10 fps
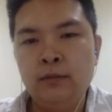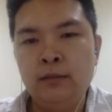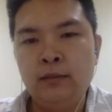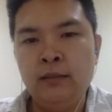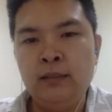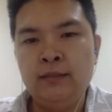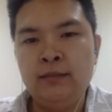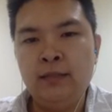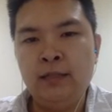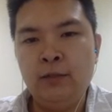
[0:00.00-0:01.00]
And let's see
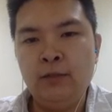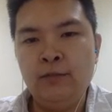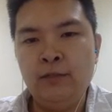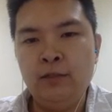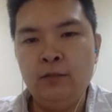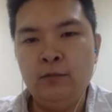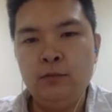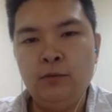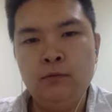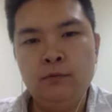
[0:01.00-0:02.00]
how it develops.